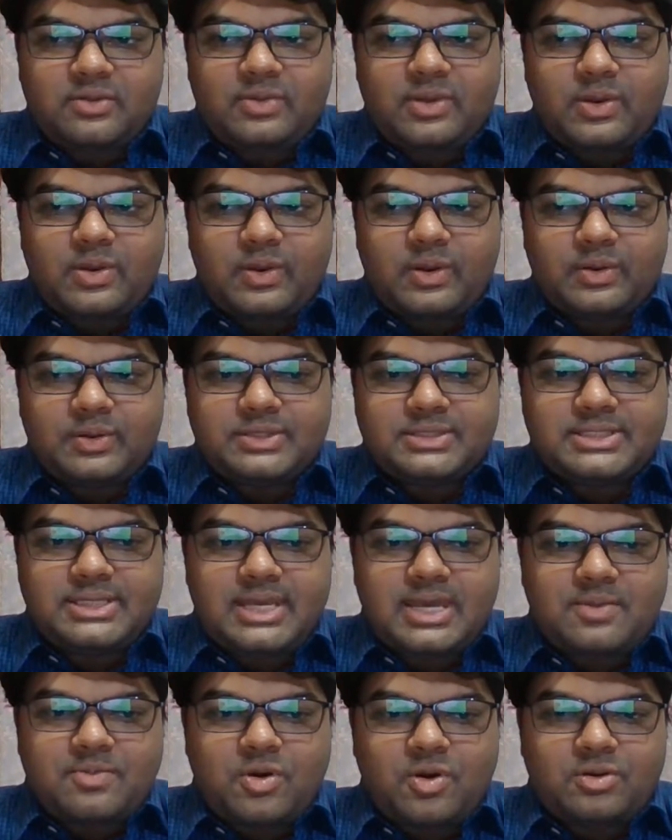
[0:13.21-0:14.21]
We're going to
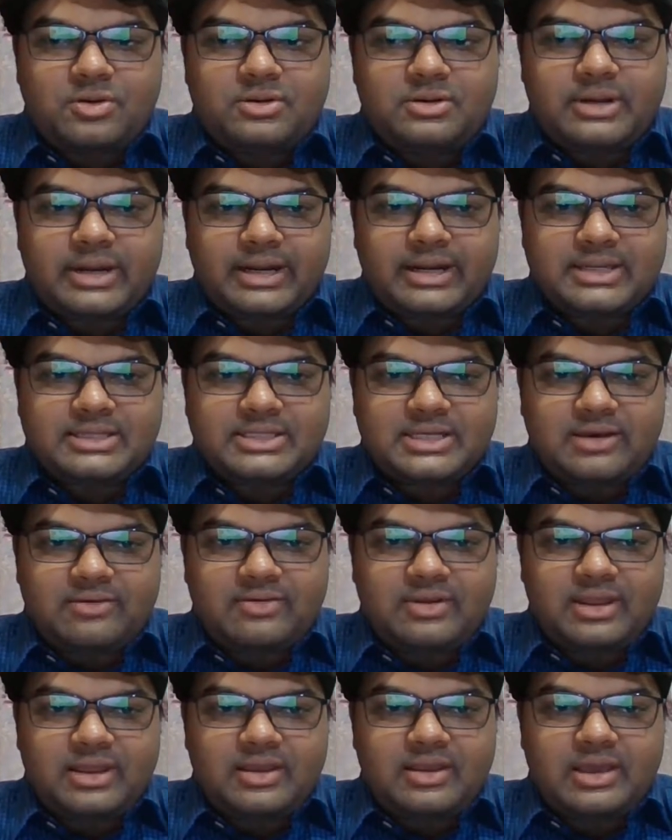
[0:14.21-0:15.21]
see about drug
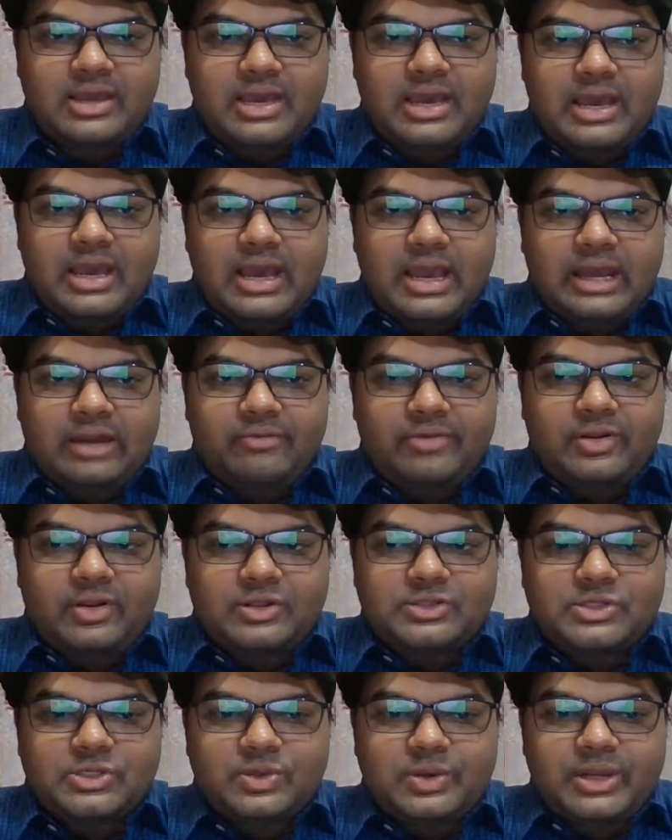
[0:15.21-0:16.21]
discovery, and we're
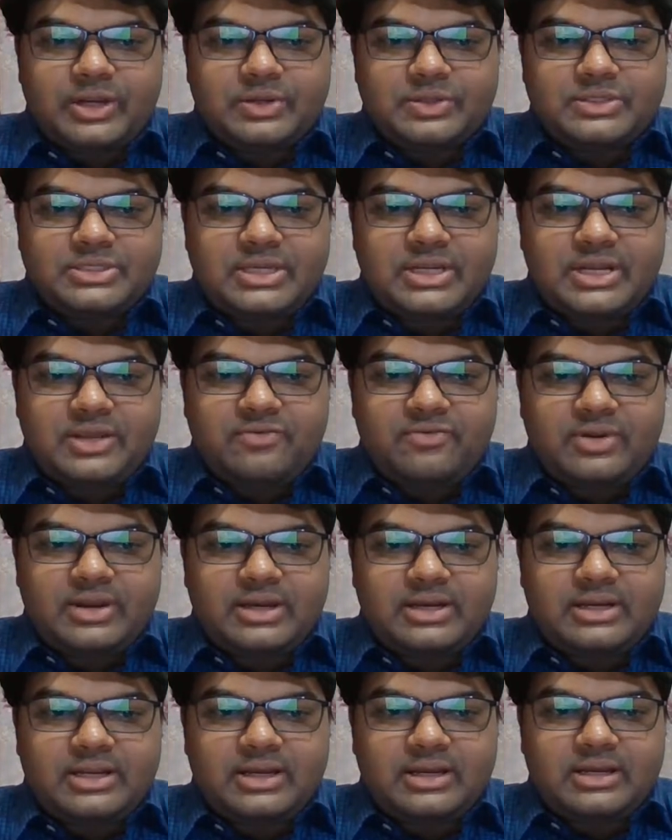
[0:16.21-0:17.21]
also going to see
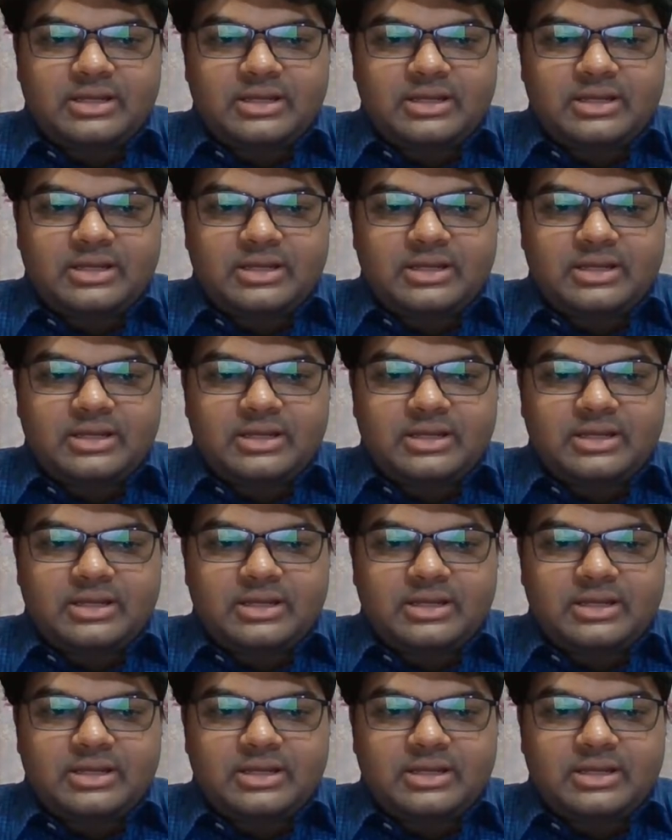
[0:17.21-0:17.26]
different